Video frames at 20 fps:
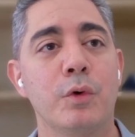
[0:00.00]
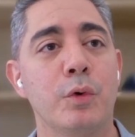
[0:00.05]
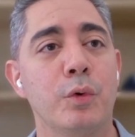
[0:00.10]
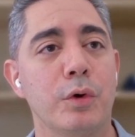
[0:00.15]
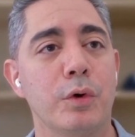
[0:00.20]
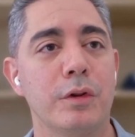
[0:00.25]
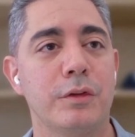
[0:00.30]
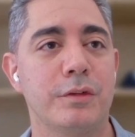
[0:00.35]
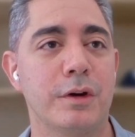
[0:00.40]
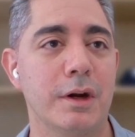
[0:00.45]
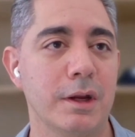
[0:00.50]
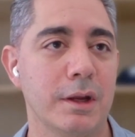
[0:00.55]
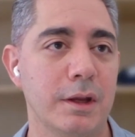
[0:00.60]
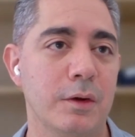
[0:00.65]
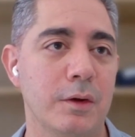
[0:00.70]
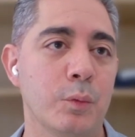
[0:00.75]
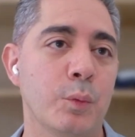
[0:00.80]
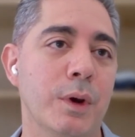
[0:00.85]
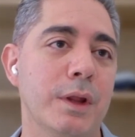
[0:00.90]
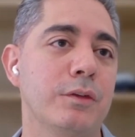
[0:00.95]
who to
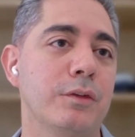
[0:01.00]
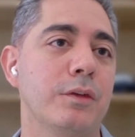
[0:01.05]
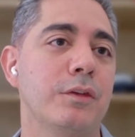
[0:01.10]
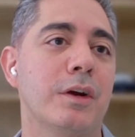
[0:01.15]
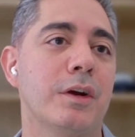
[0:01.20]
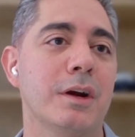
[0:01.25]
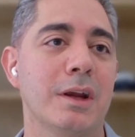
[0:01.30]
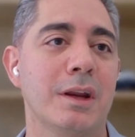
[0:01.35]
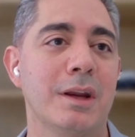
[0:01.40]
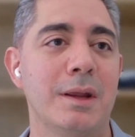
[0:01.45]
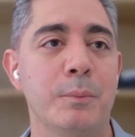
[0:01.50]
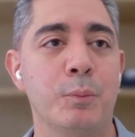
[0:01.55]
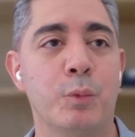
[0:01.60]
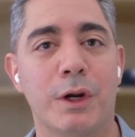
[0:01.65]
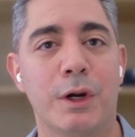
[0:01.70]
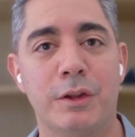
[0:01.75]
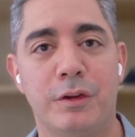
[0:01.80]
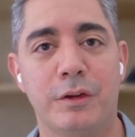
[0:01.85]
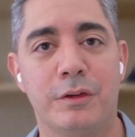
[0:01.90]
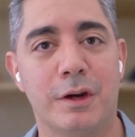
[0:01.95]
target, when to target them,
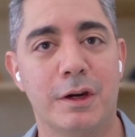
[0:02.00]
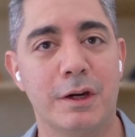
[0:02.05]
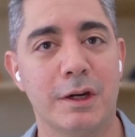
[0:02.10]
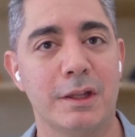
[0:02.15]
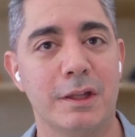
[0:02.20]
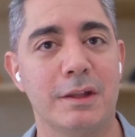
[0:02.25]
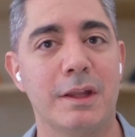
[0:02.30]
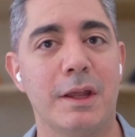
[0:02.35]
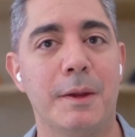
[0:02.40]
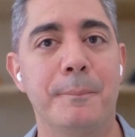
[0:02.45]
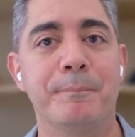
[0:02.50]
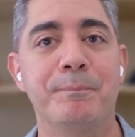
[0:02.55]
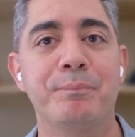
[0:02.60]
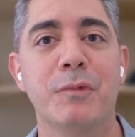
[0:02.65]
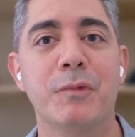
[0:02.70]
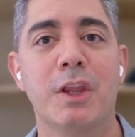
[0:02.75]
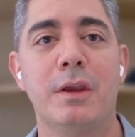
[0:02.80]
where to target them.